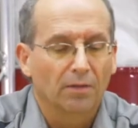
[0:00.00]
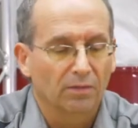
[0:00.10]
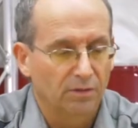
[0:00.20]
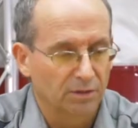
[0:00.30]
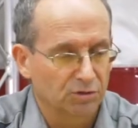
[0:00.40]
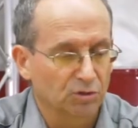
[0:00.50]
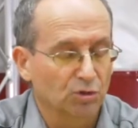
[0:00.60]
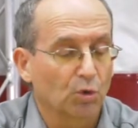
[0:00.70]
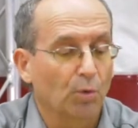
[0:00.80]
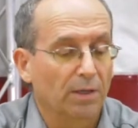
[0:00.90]
This is
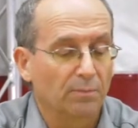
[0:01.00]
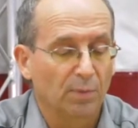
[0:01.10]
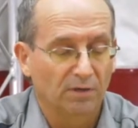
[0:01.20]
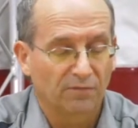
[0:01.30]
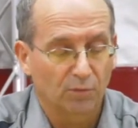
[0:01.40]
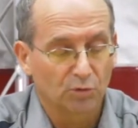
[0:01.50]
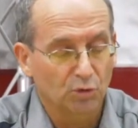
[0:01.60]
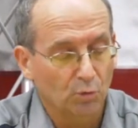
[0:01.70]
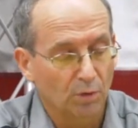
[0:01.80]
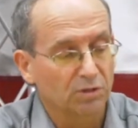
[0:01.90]
a great bit for
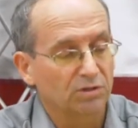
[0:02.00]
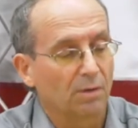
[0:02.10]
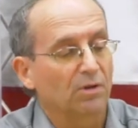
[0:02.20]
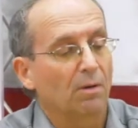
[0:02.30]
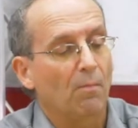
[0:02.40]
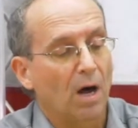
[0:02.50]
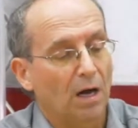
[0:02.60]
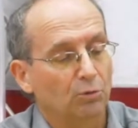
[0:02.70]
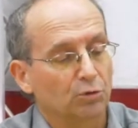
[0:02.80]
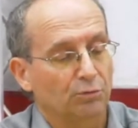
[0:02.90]
doing some of the
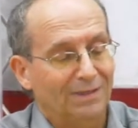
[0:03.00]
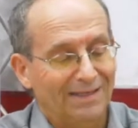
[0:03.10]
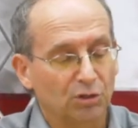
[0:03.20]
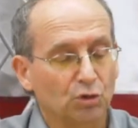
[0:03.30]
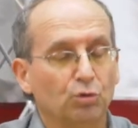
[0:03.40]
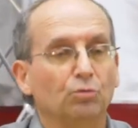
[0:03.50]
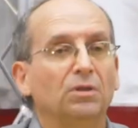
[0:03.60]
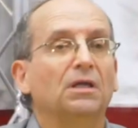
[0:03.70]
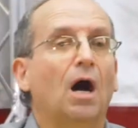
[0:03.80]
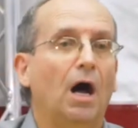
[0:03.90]
milder into
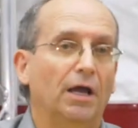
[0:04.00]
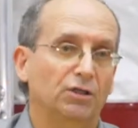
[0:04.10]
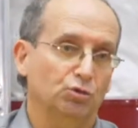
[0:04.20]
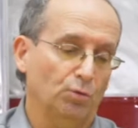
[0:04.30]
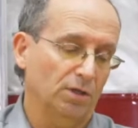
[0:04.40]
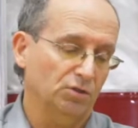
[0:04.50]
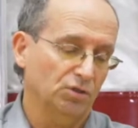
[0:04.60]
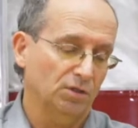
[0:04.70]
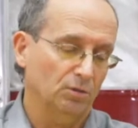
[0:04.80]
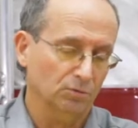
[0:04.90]
the high strength
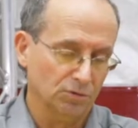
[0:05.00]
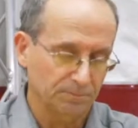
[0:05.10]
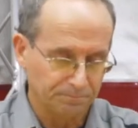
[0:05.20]
steels.